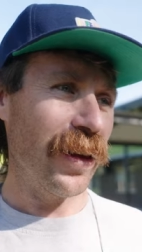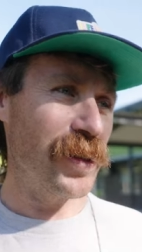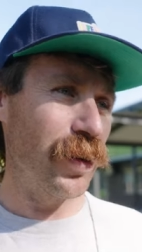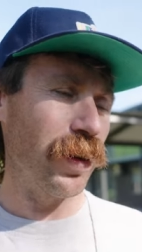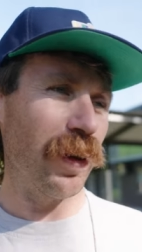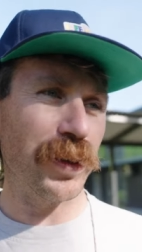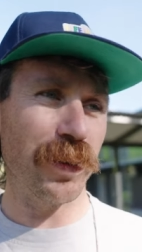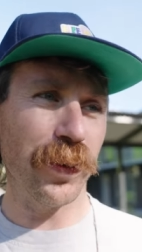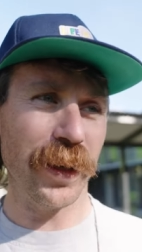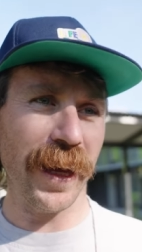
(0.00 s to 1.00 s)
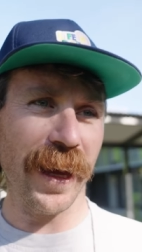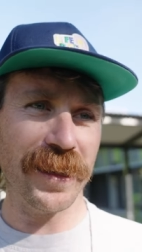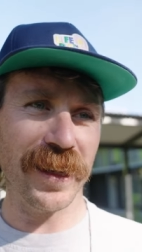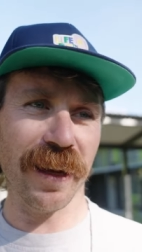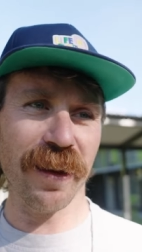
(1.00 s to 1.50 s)
Still a lot to work out
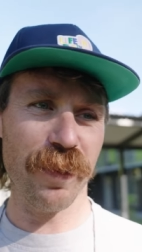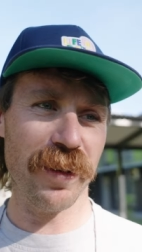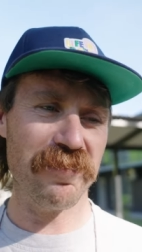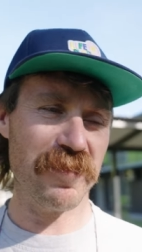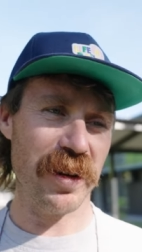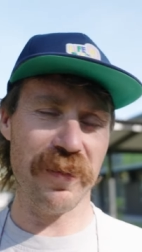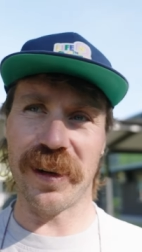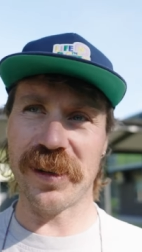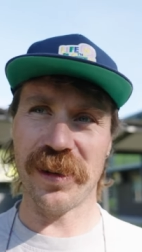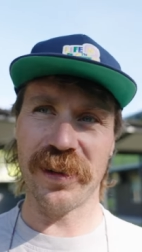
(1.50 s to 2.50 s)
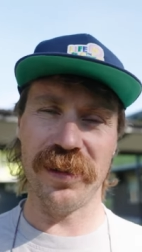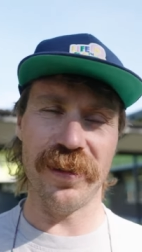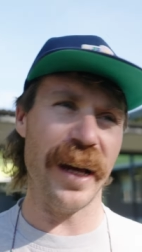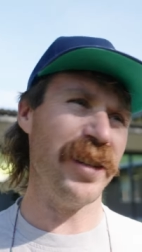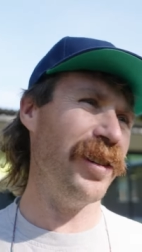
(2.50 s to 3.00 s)
together, but so far so good.
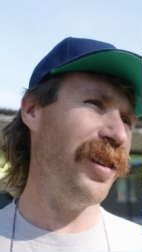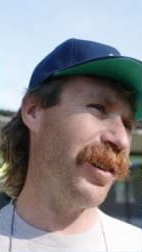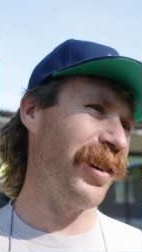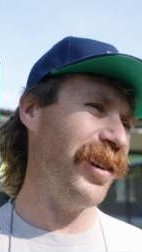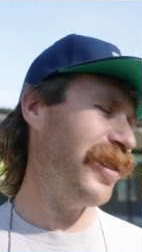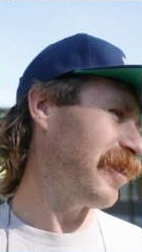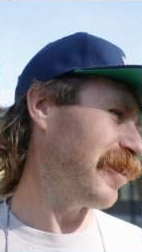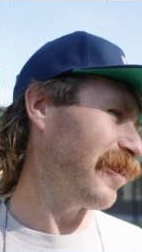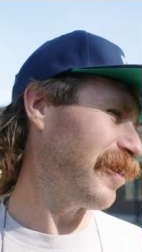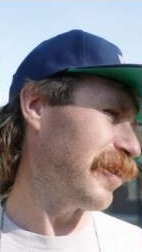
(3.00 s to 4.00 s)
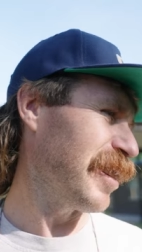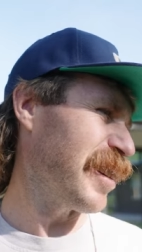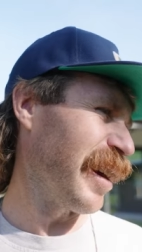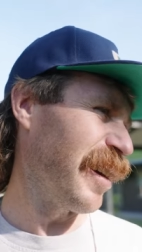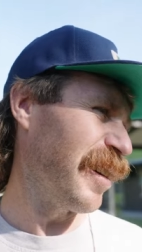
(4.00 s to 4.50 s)
Actually, not a lot, is
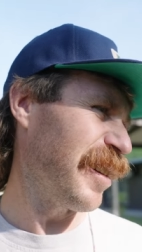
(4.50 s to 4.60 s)
there?